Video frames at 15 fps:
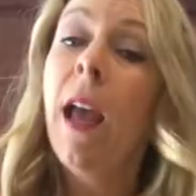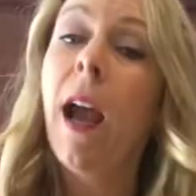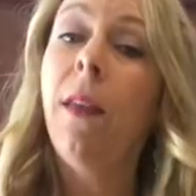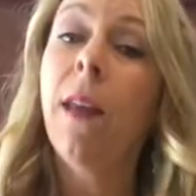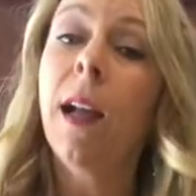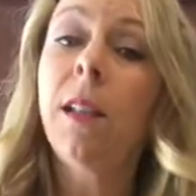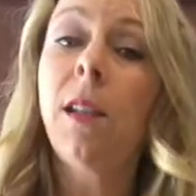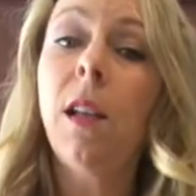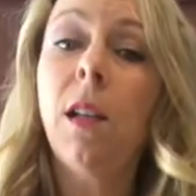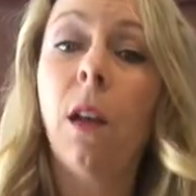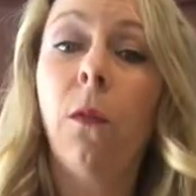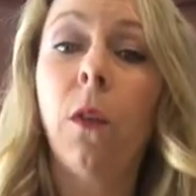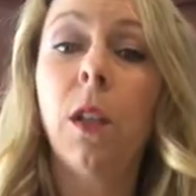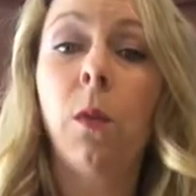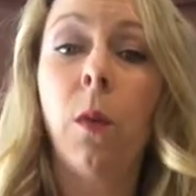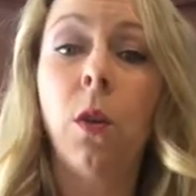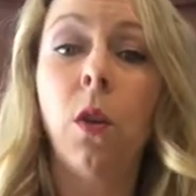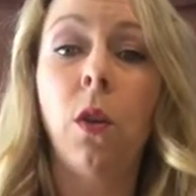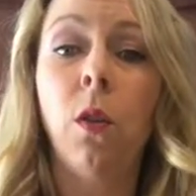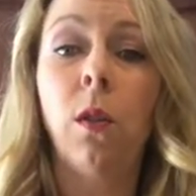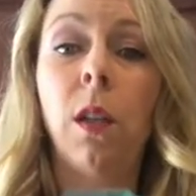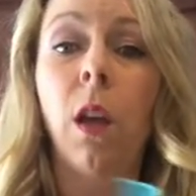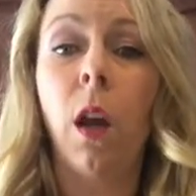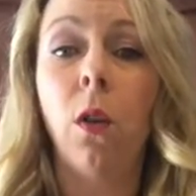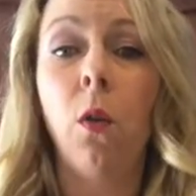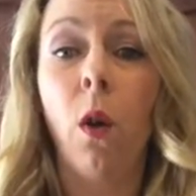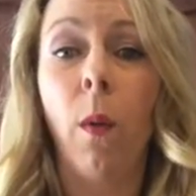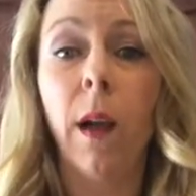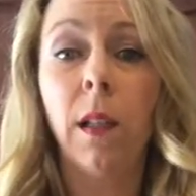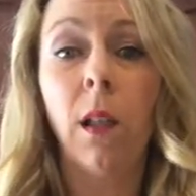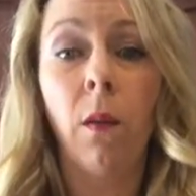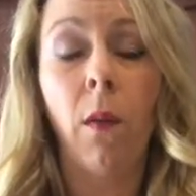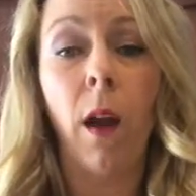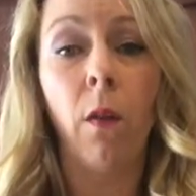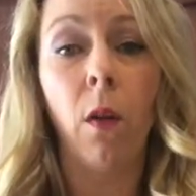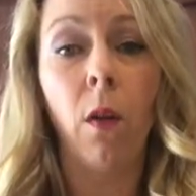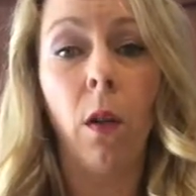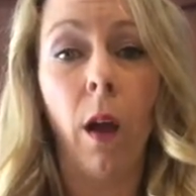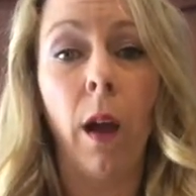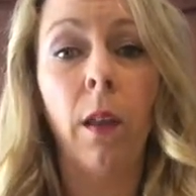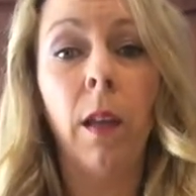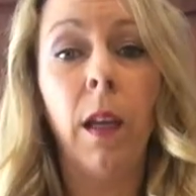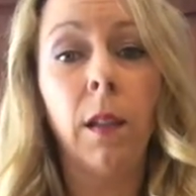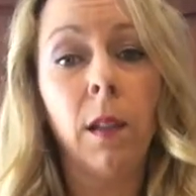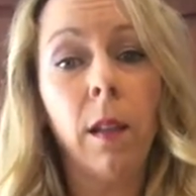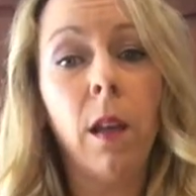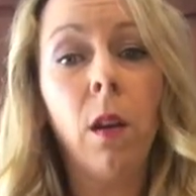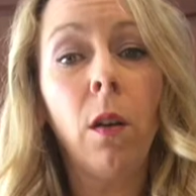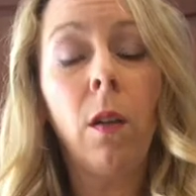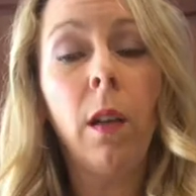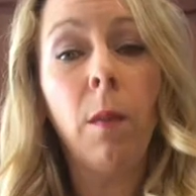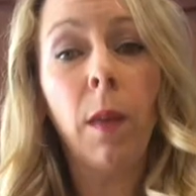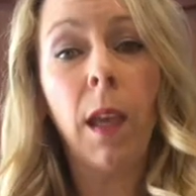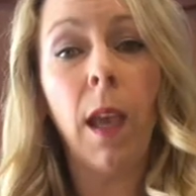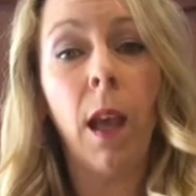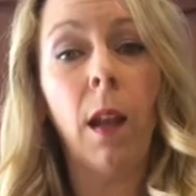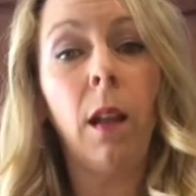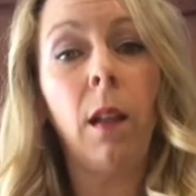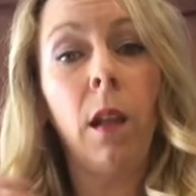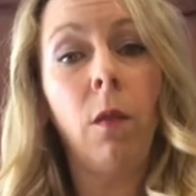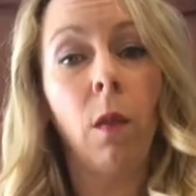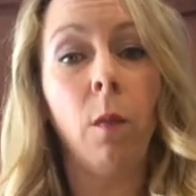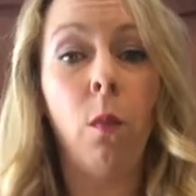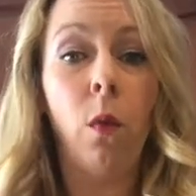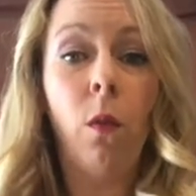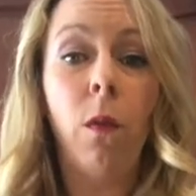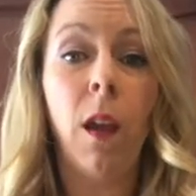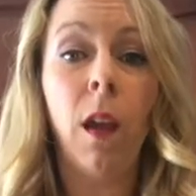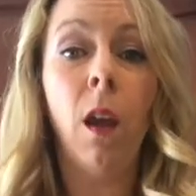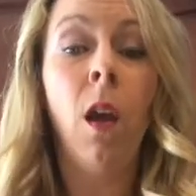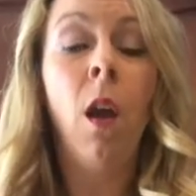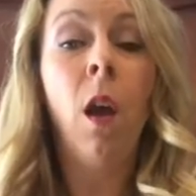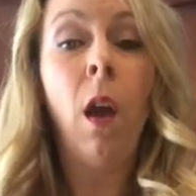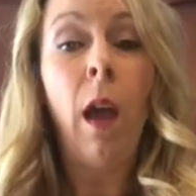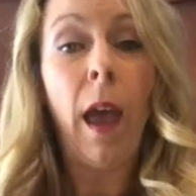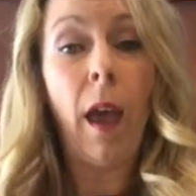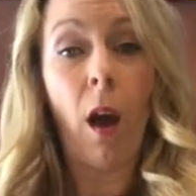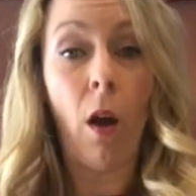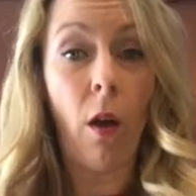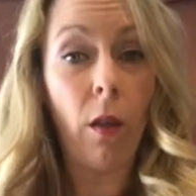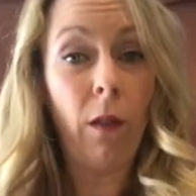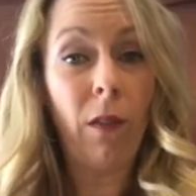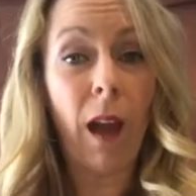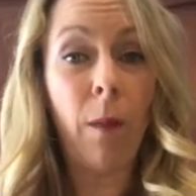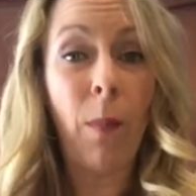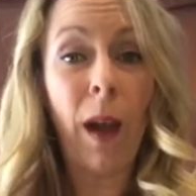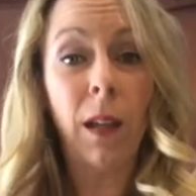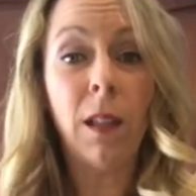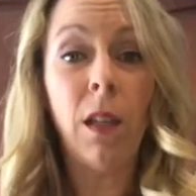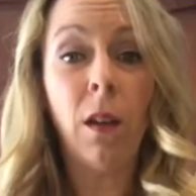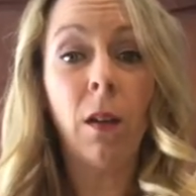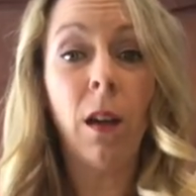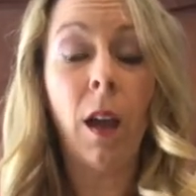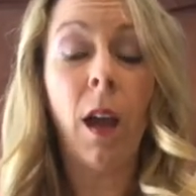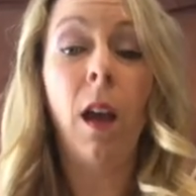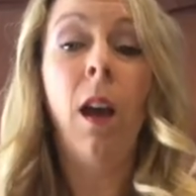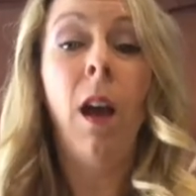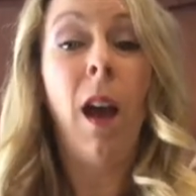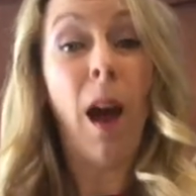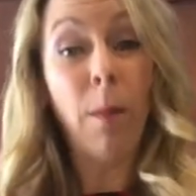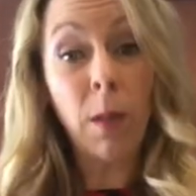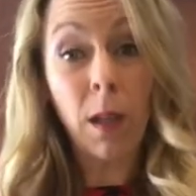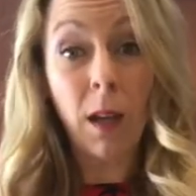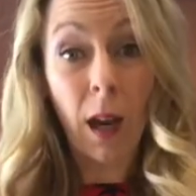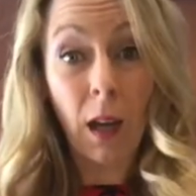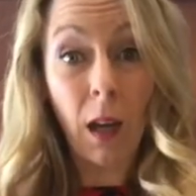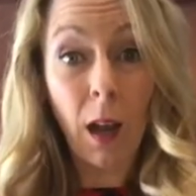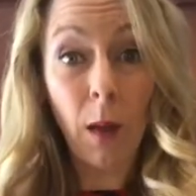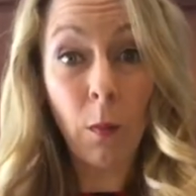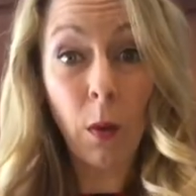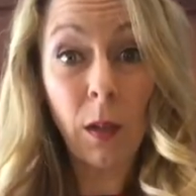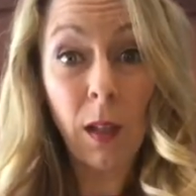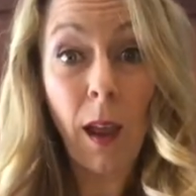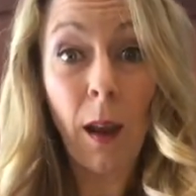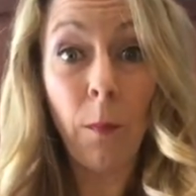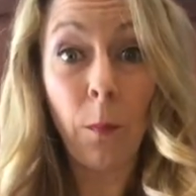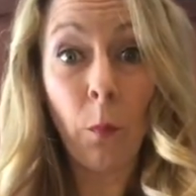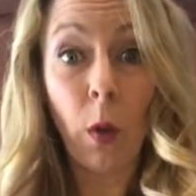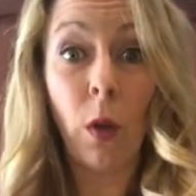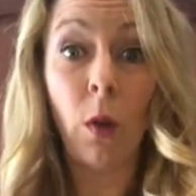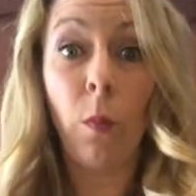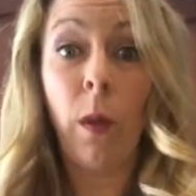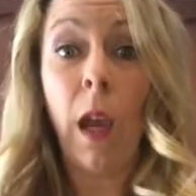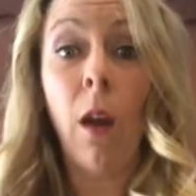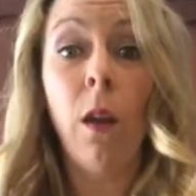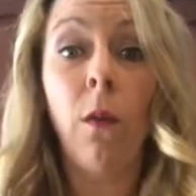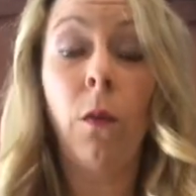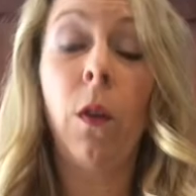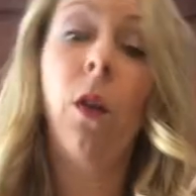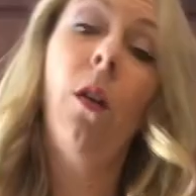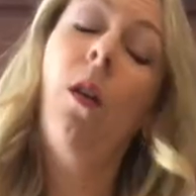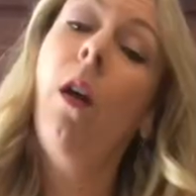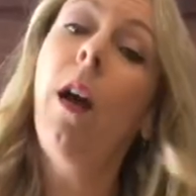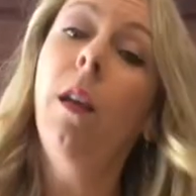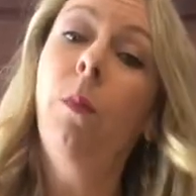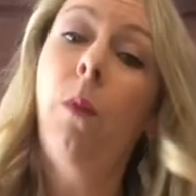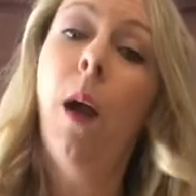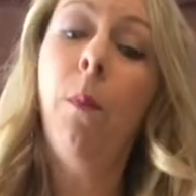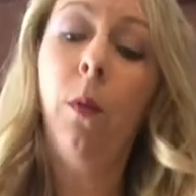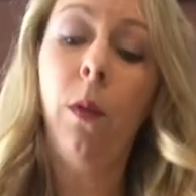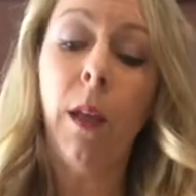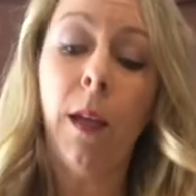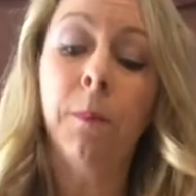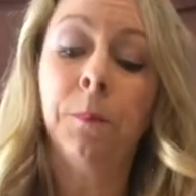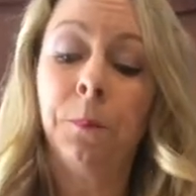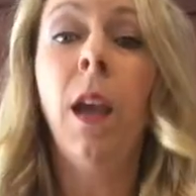And that's the difference when you're using a Norwex EnviroCloth. It's literally mechanically removing all of that bacteria, up to 99% when you're caring for your cloth properly.